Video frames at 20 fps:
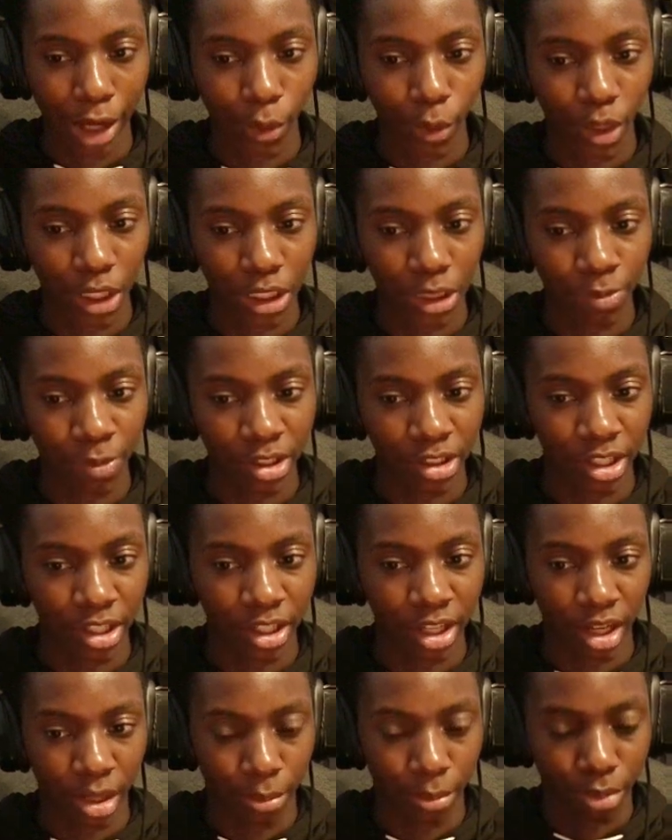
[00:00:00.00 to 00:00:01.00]
I don't want to spectate
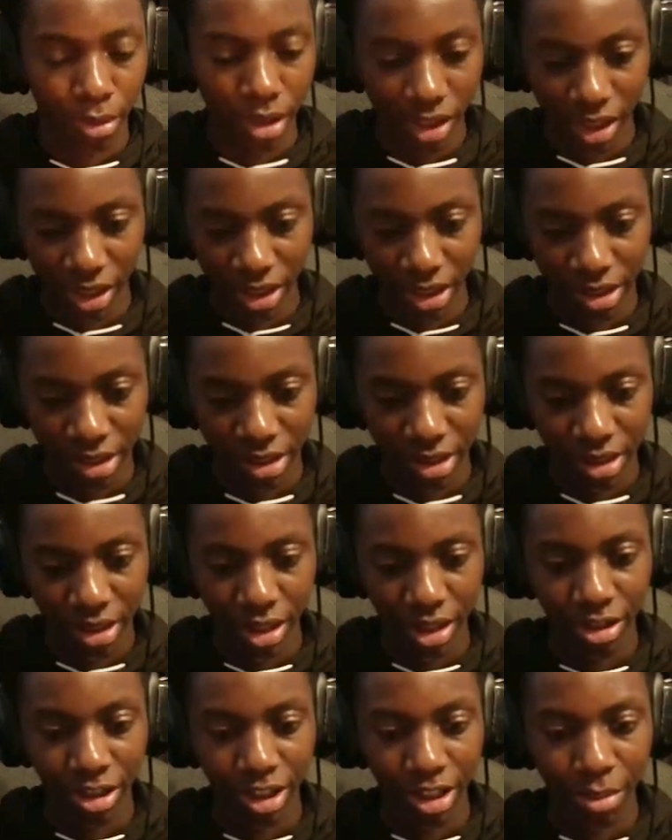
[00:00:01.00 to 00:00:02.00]
again. Please,
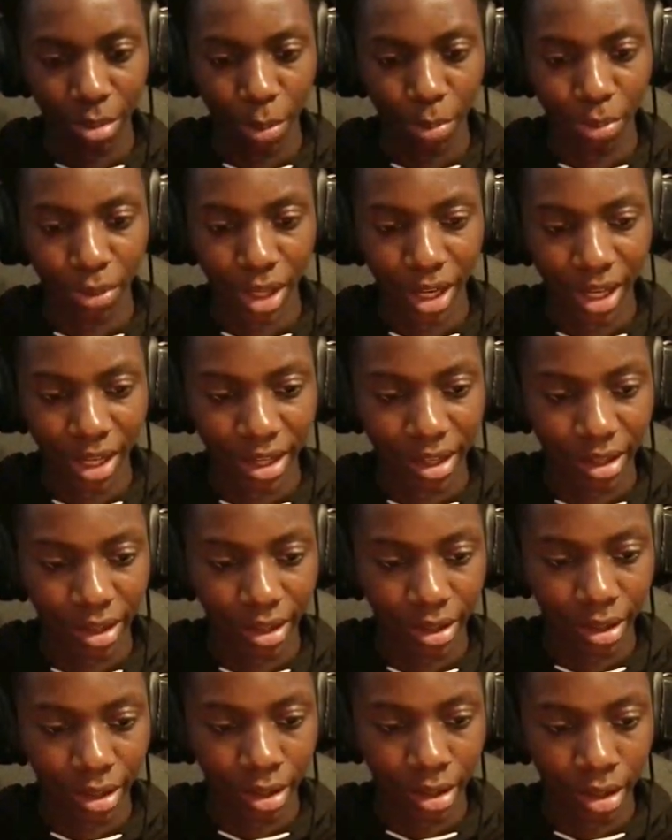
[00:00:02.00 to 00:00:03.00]
let me play.
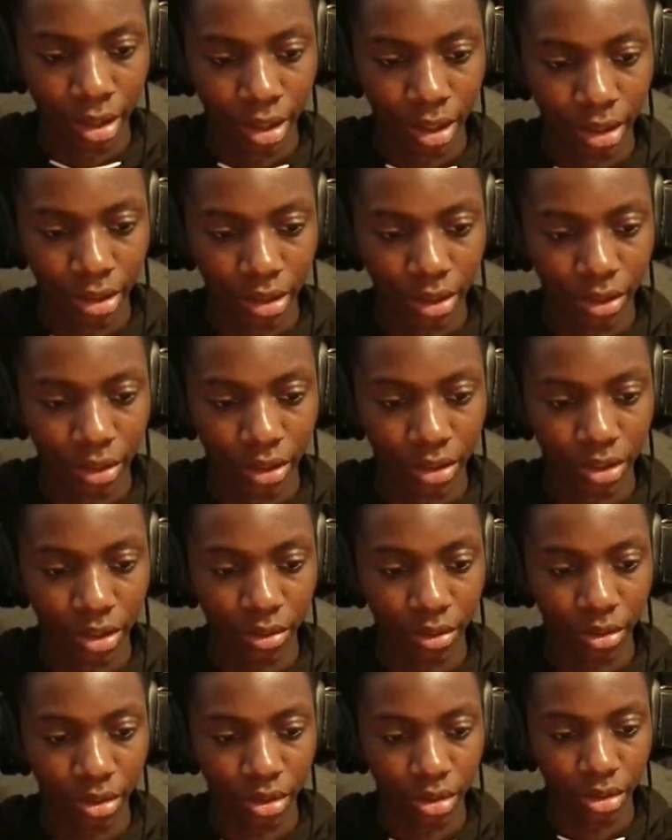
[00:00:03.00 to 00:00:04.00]
Continue,
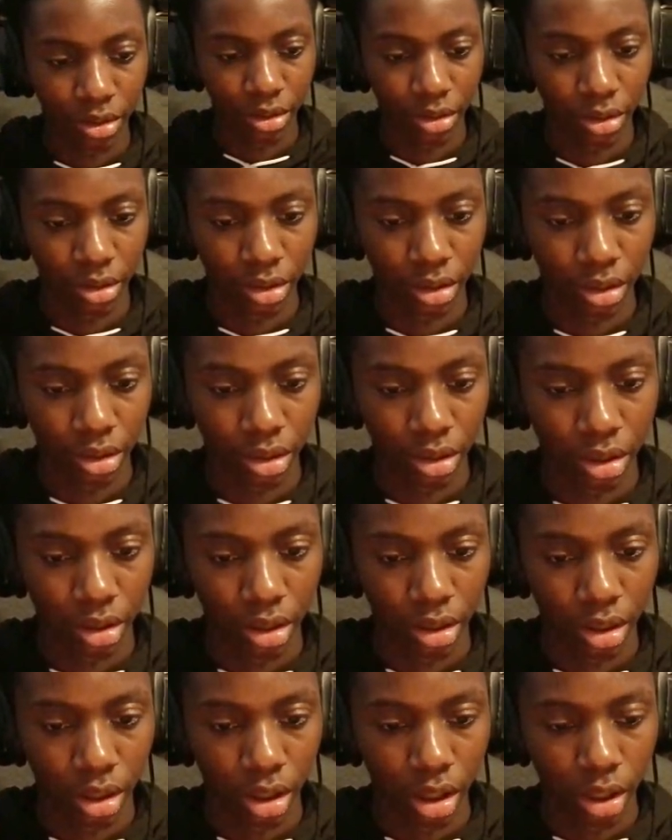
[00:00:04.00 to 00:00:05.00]
continue.
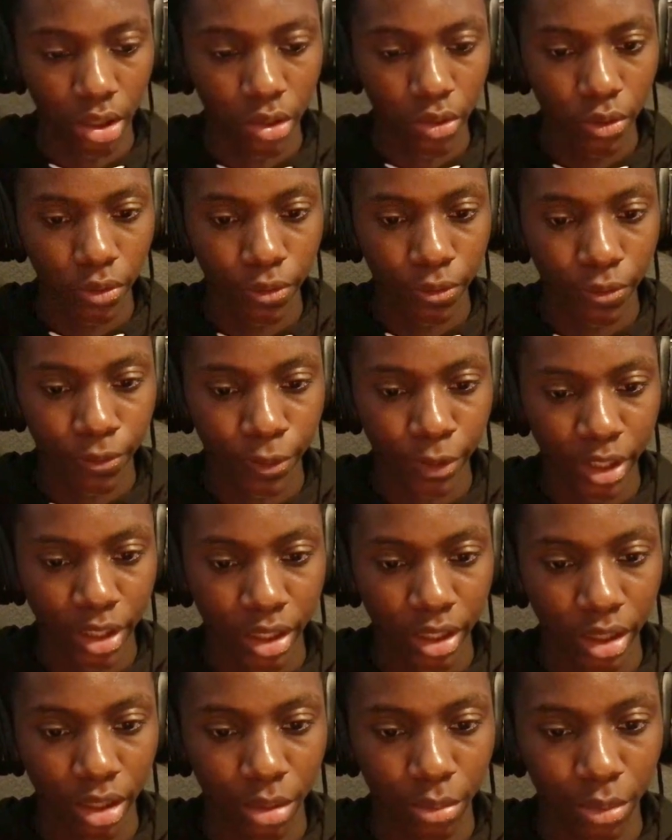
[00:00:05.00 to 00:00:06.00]
Are you
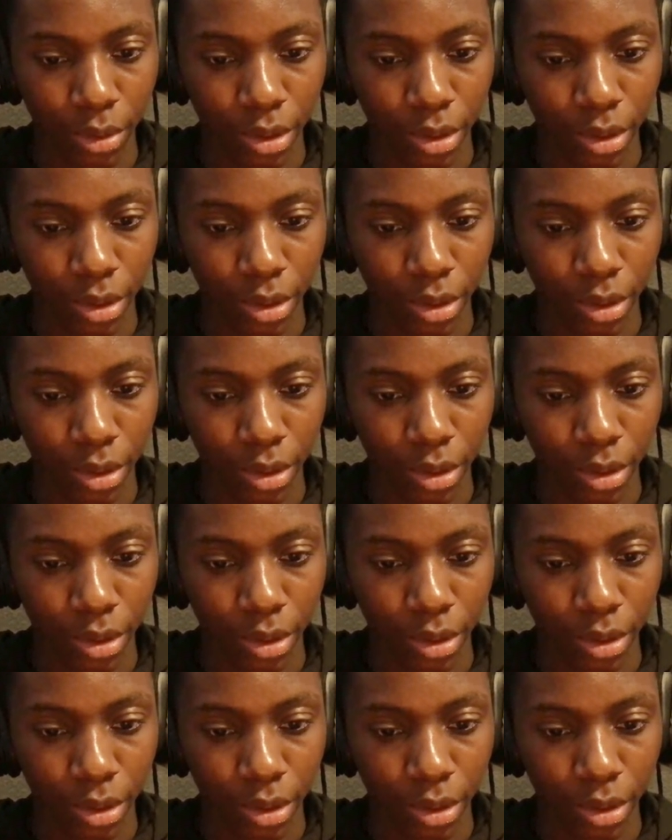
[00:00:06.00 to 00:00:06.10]
freaking kidding